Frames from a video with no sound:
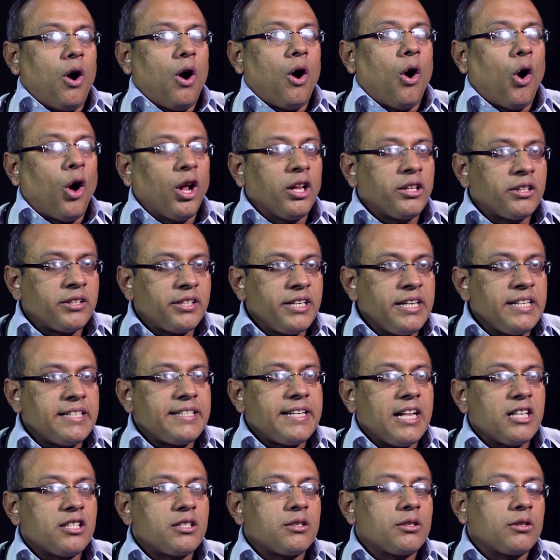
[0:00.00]
All three
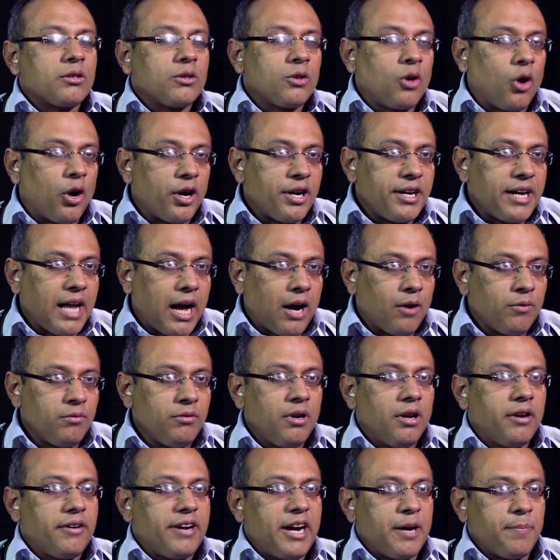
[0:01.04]
cells gone down.
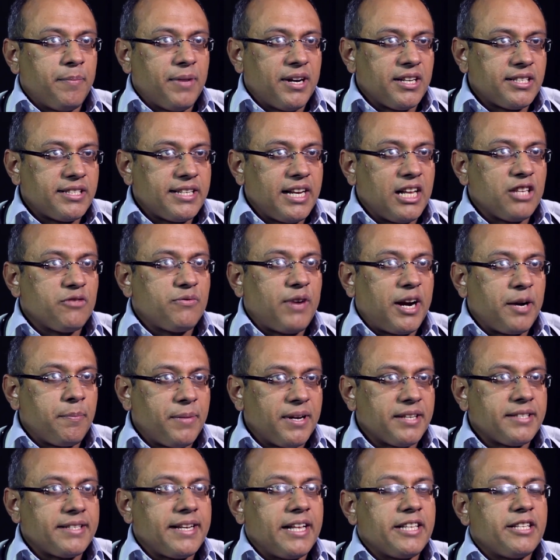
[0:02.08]
Red blood cells, white
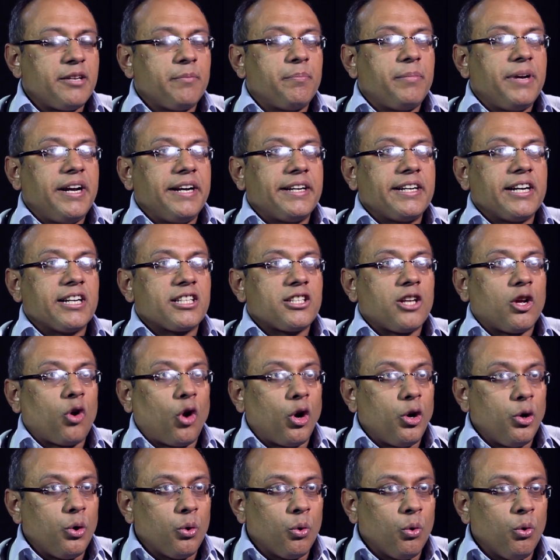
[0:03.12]
blood cells and platelets are
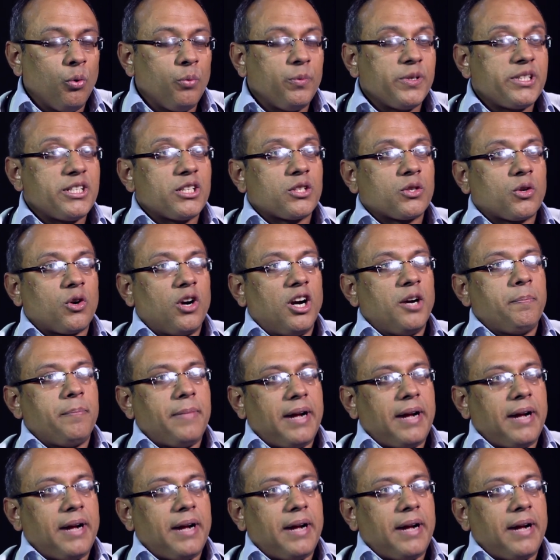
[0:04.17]
all low, which is called